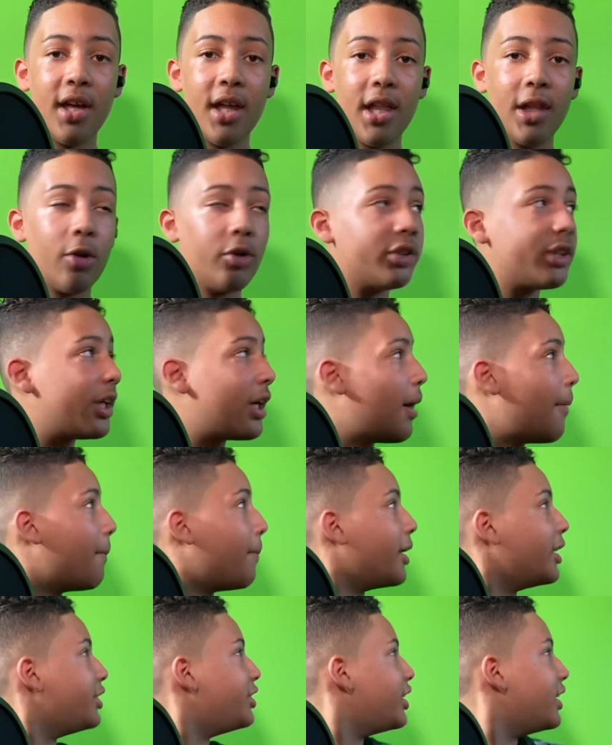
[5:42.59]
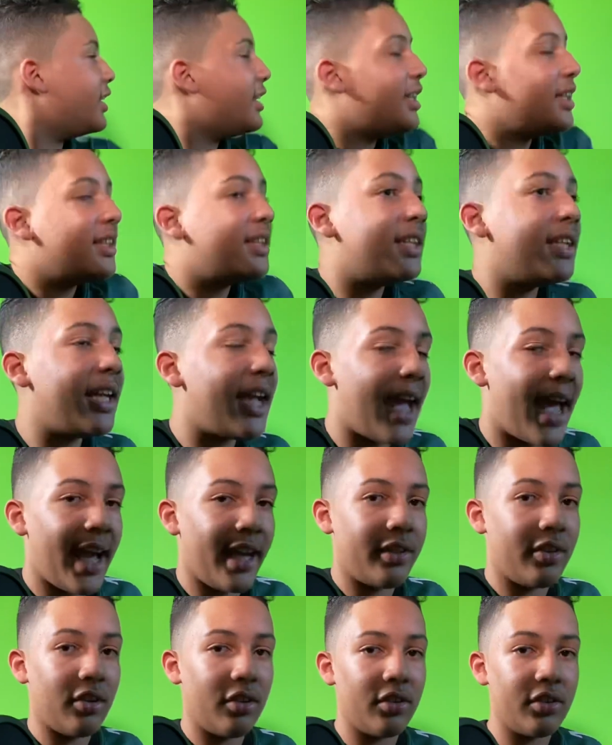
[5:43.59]
there was like a bunch of Disney
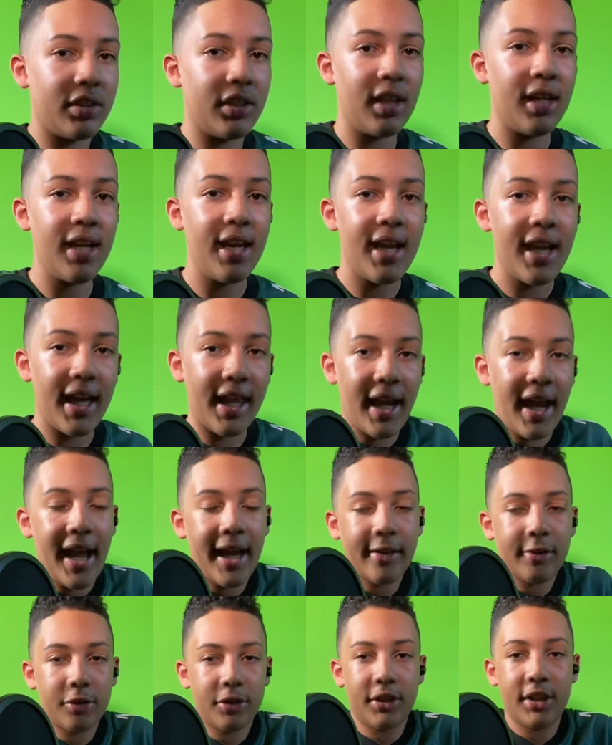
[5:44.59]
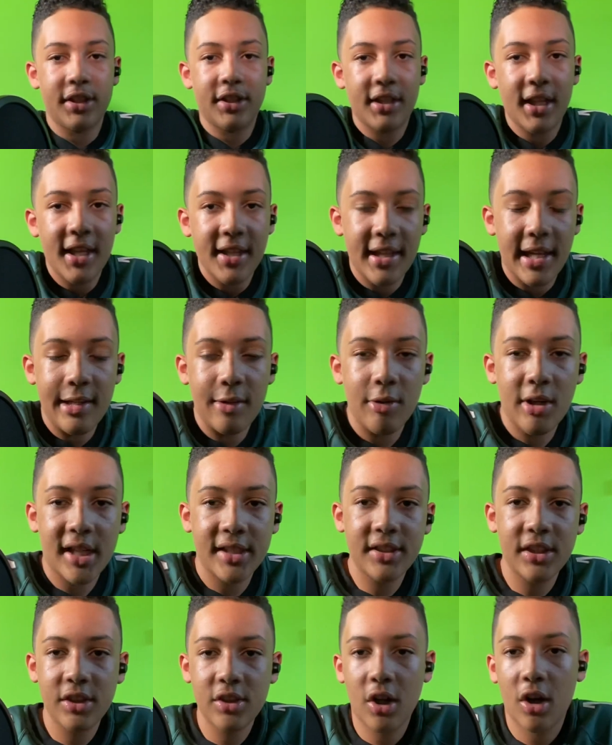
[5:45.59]
actors and actresses that you got
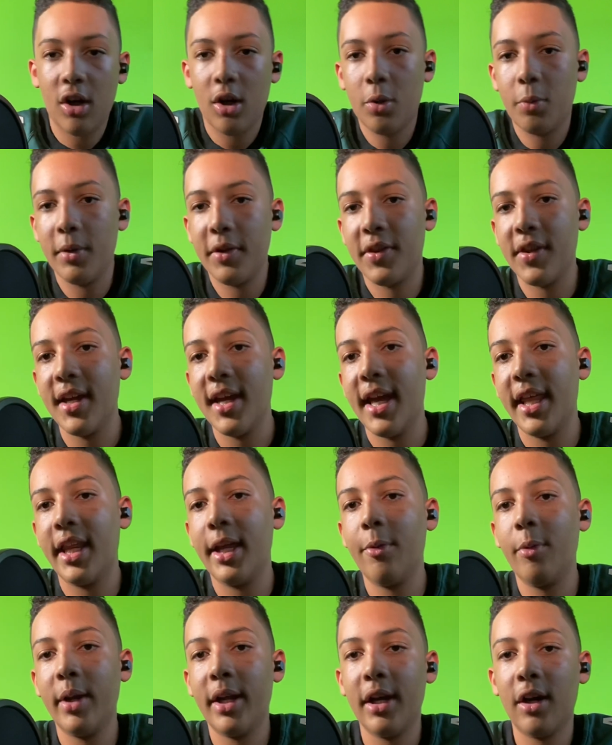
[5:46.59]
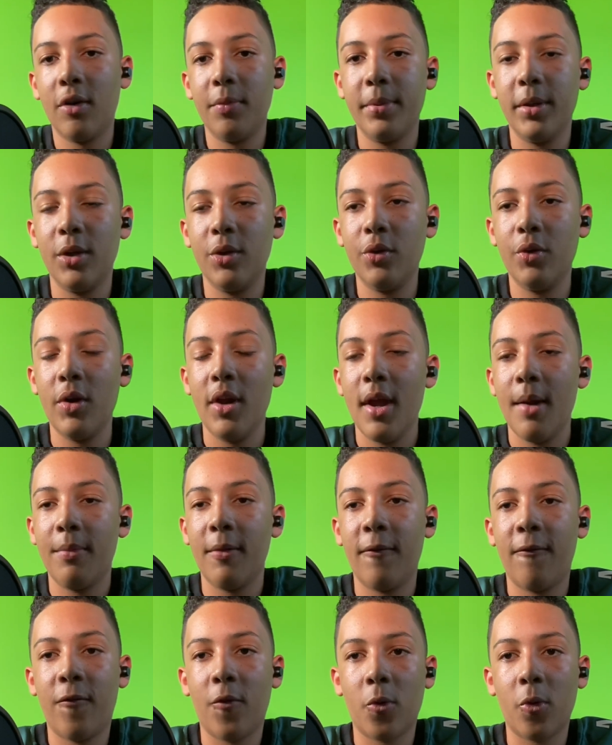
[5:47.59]
to talk with, and they would help you
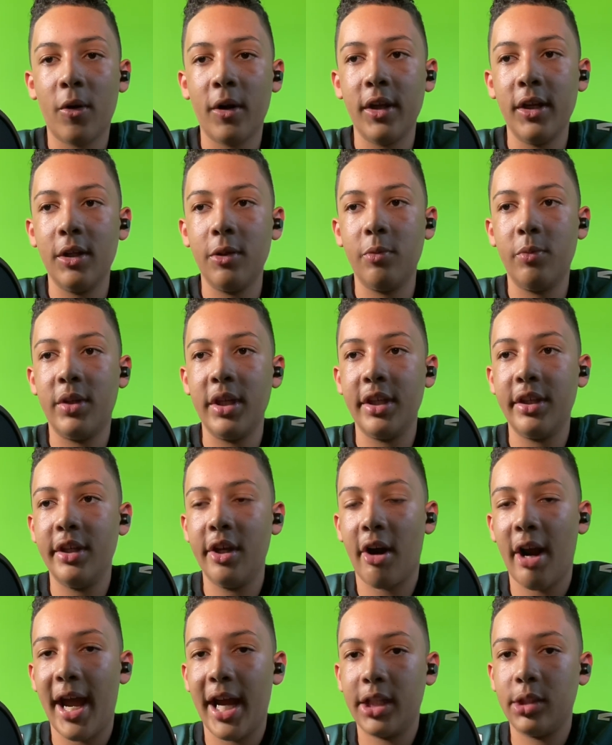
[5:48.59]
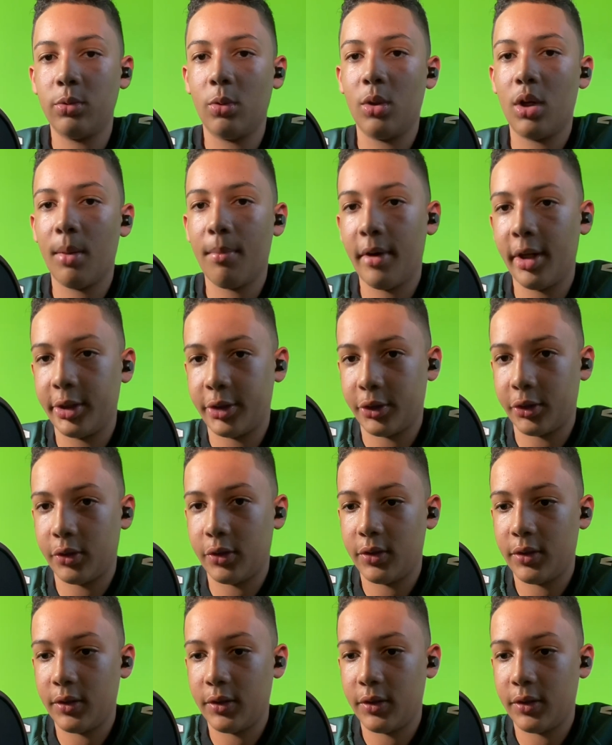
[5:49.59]
before you did your actual commercial.